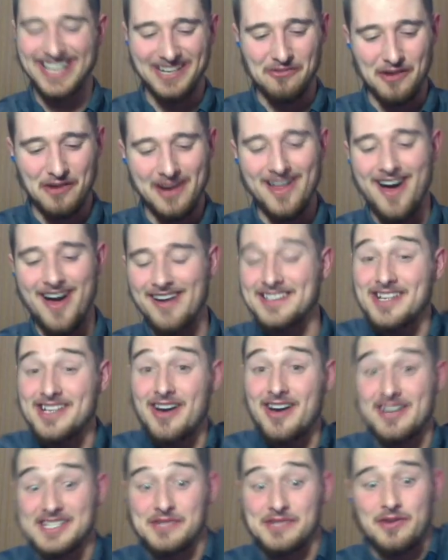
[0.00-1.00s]
what
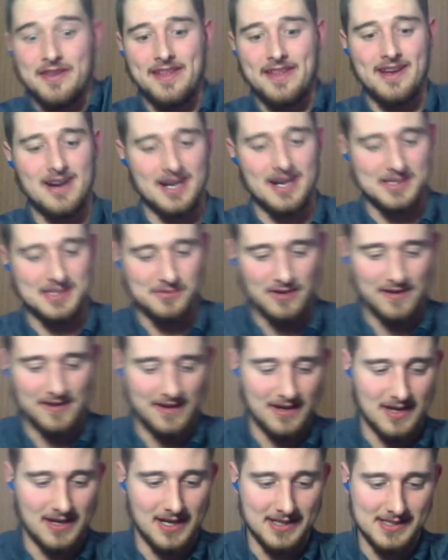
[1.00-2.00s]
are the odds? What are the
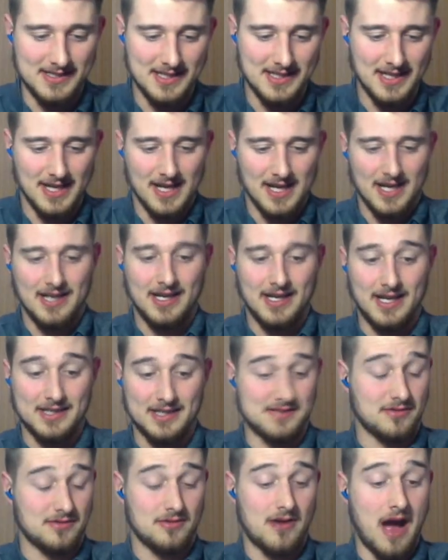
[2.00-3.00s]
odds? Okay,
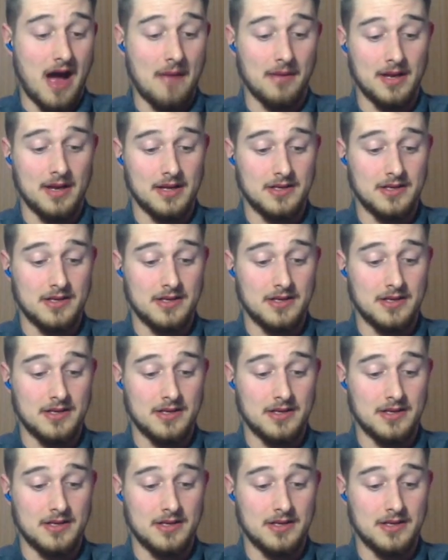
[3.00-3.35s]
so I'm gonna